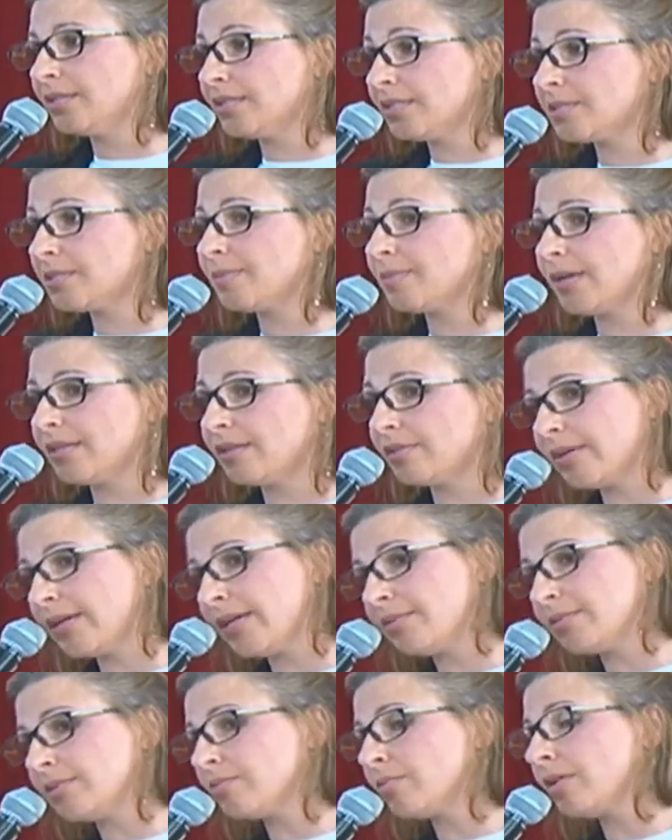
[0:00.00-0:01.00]
This, by the way,
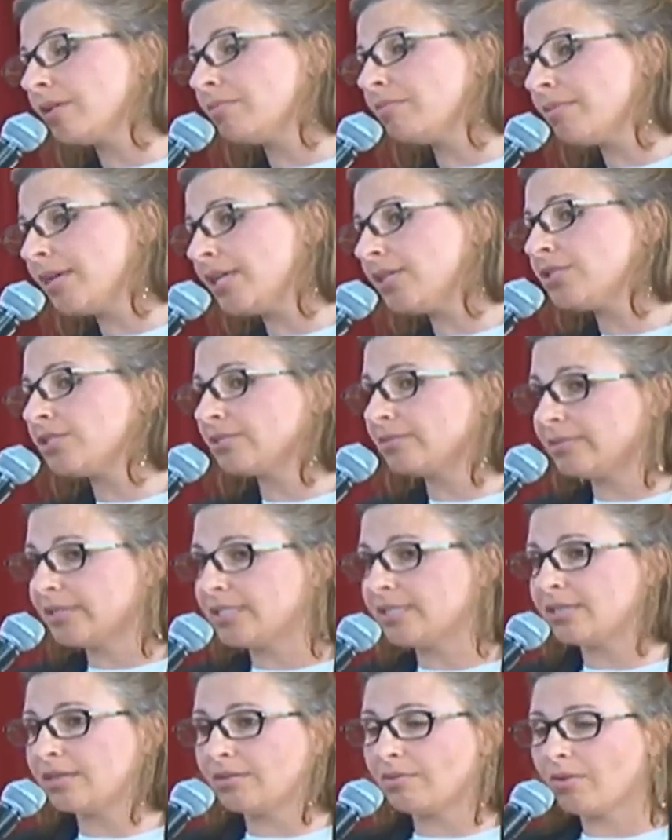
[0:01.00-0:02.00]
was one major
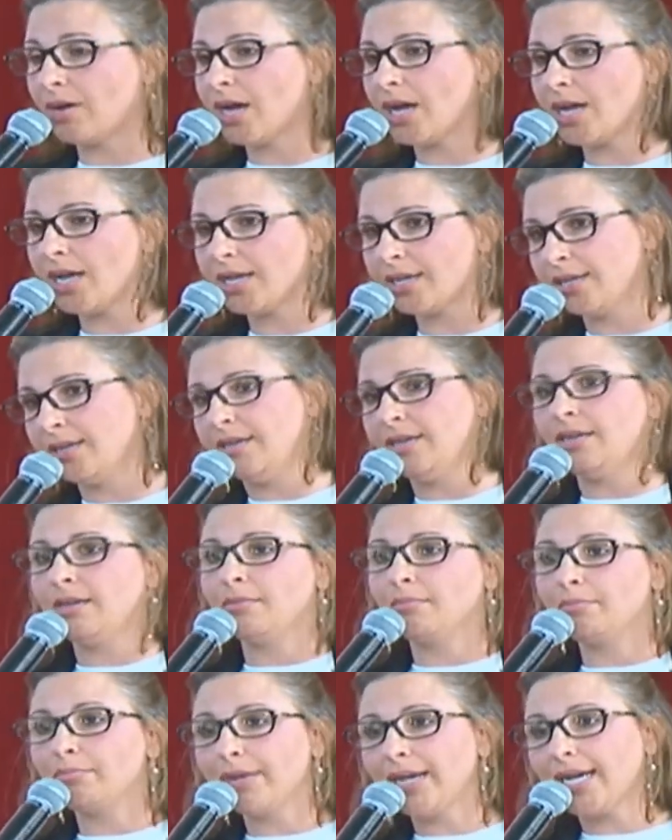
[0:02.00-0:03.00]
reason why
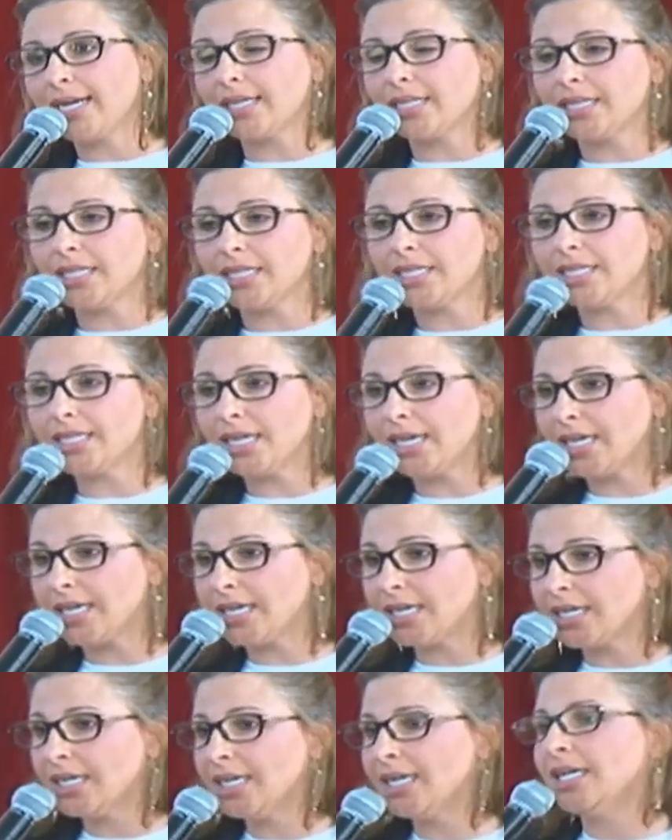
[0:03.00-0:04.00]
back in the
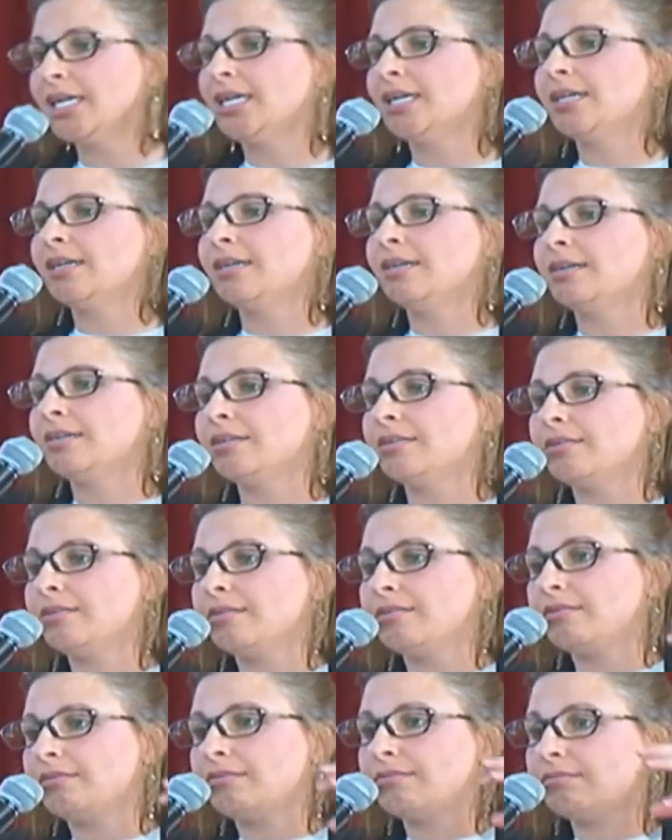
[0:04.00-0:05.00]
day,
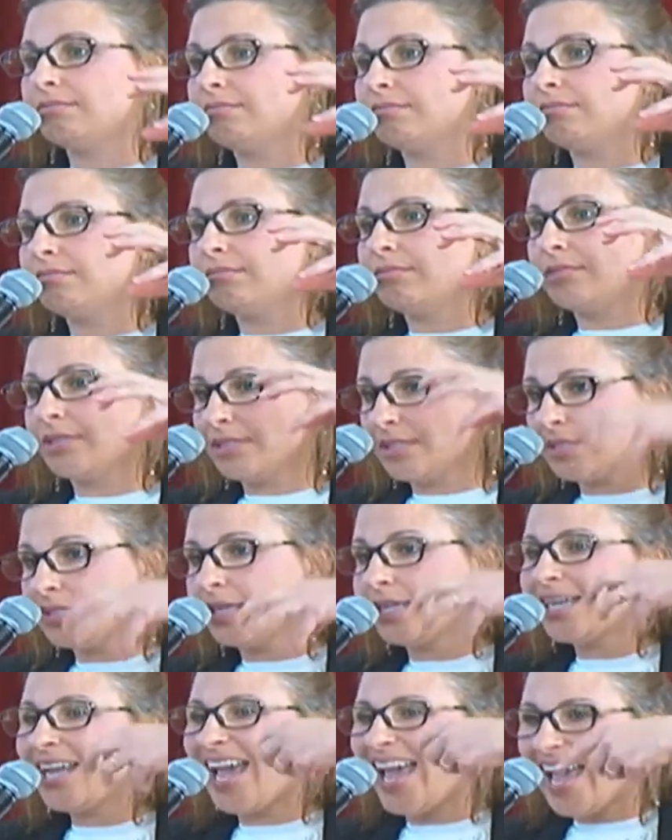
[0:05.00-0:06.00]
the
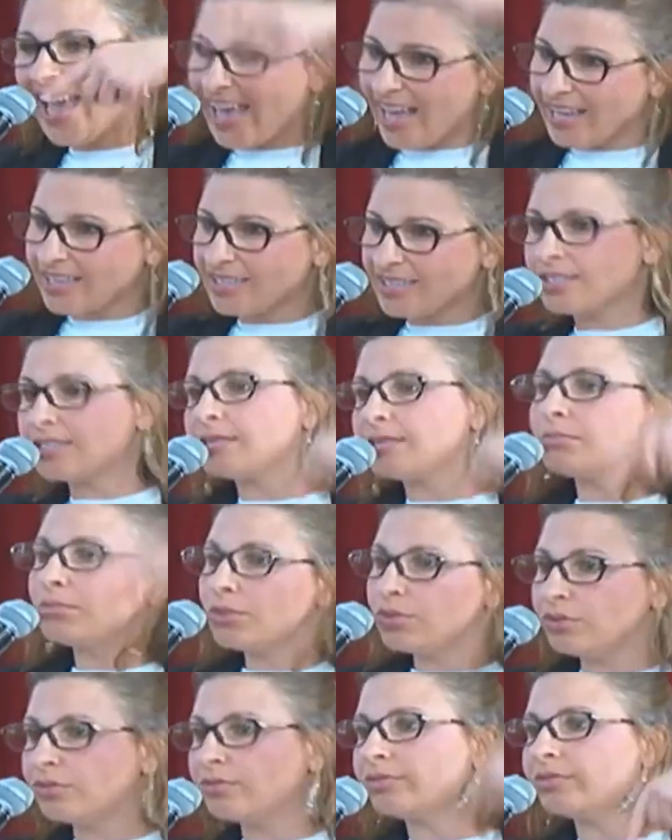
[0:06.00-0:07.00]
sun had to
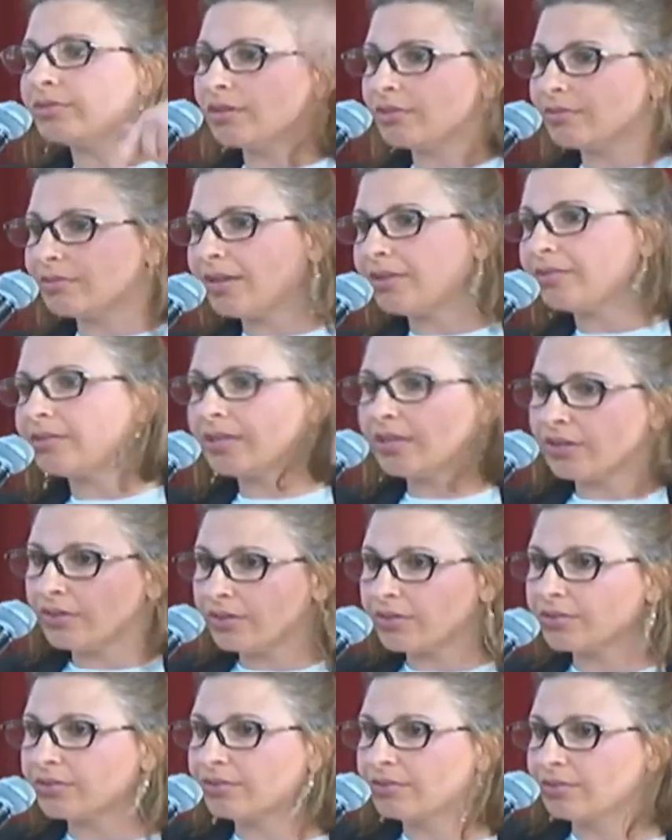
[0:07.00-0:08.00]
move around the
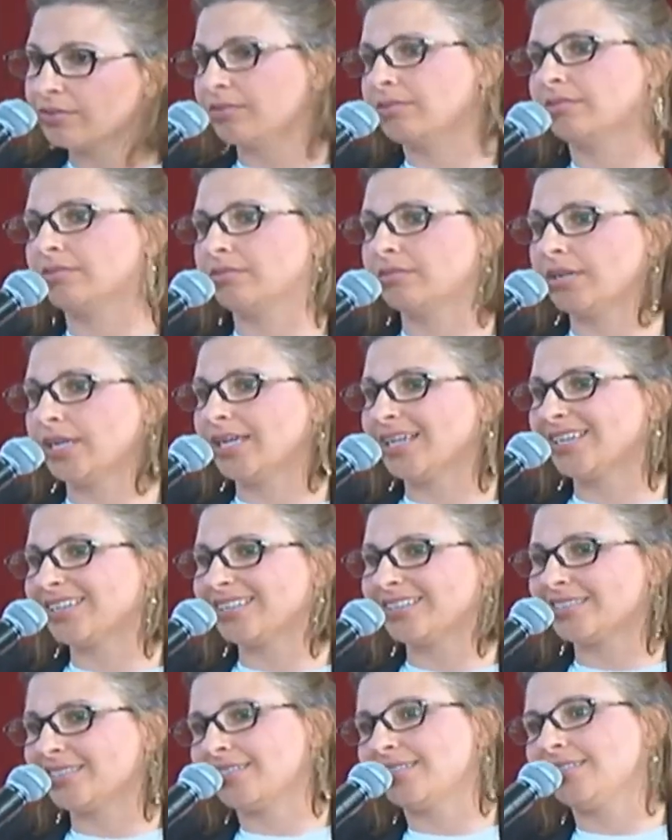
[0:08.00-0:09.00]
earth, right?
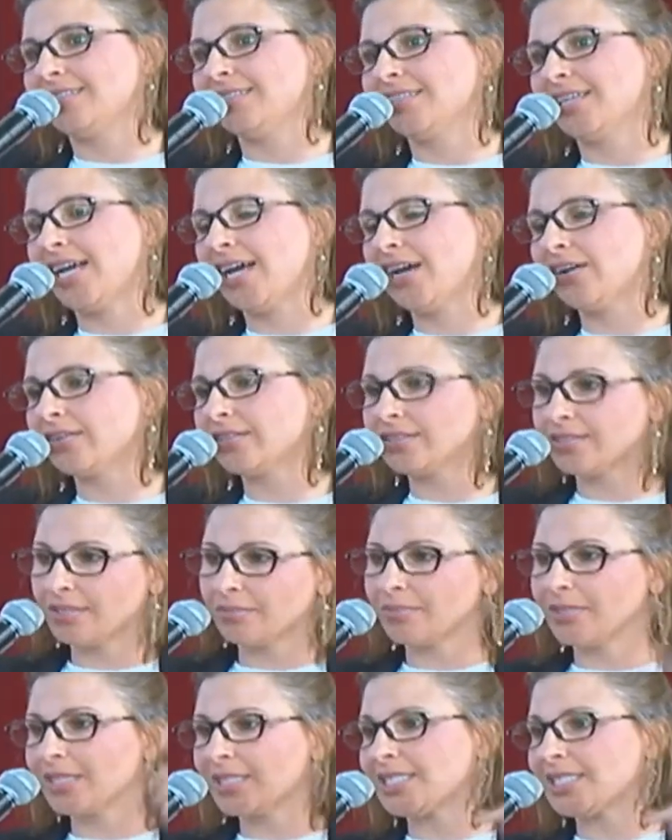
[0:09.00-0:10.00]
Because how can
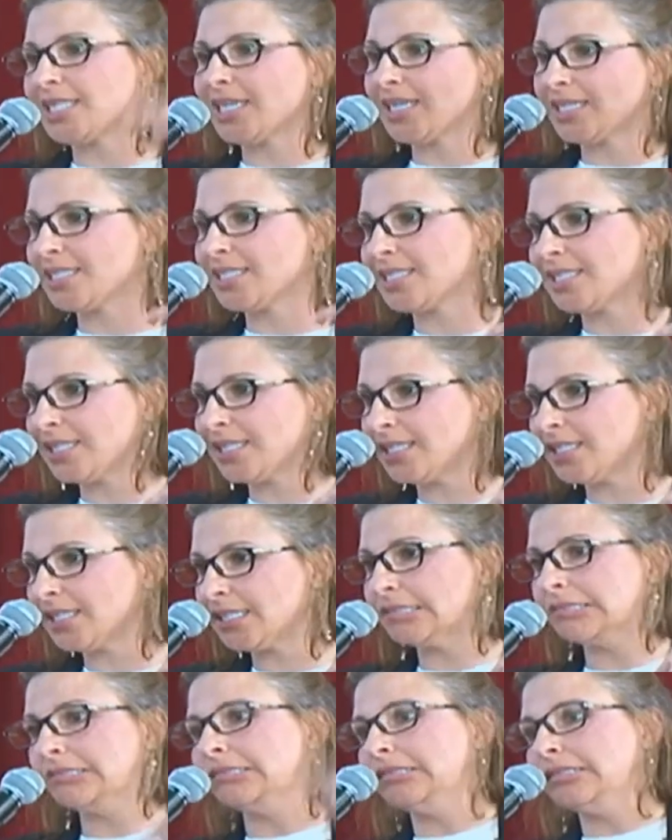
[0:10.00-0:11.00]
something stand still
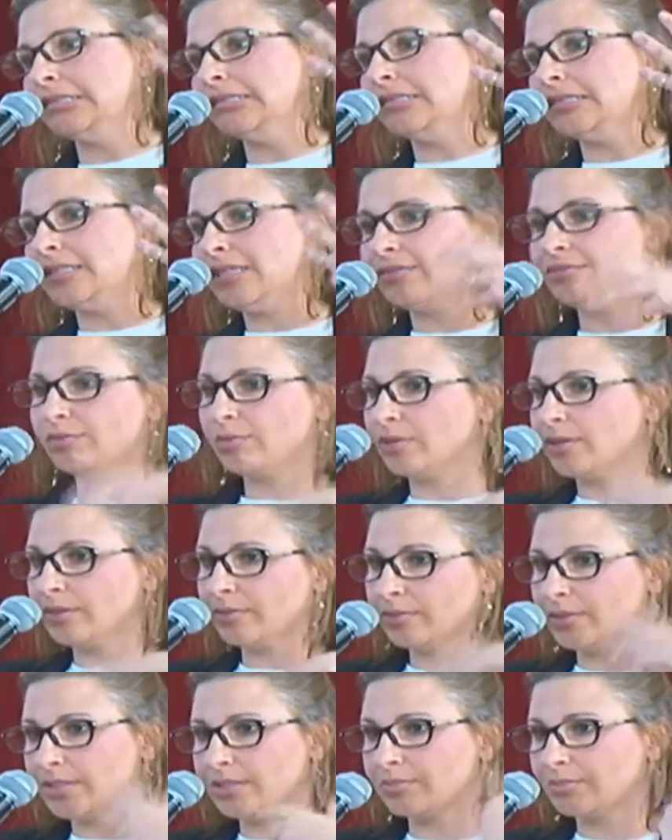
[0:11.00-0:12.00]
if we're the
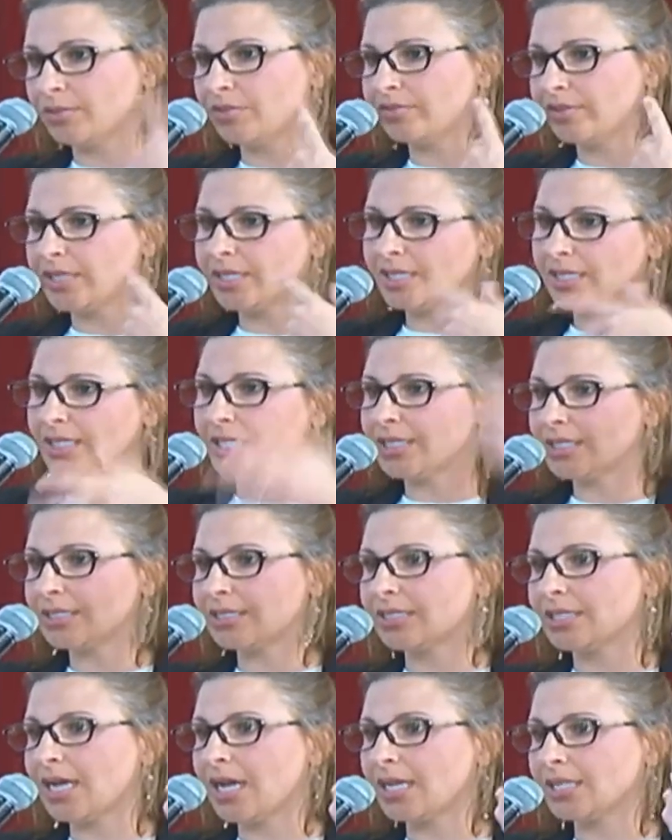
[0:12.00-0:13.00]
ones moving and it's
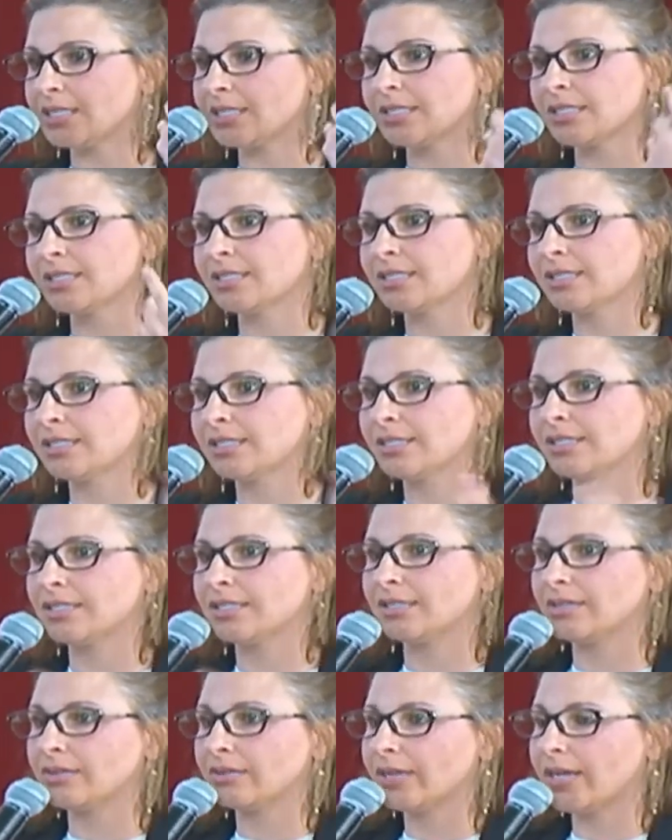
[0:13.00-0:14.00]
not?
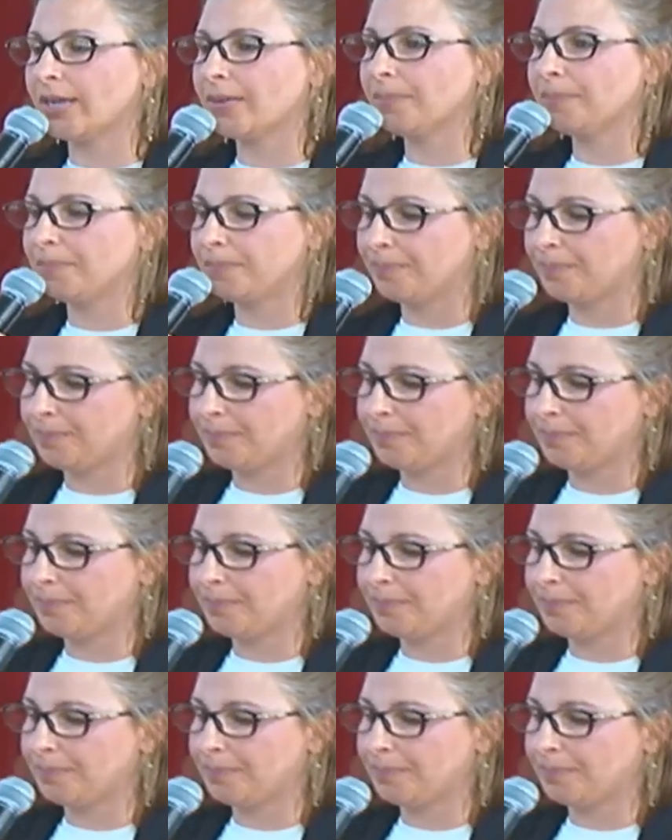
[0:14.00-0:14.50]
Okay?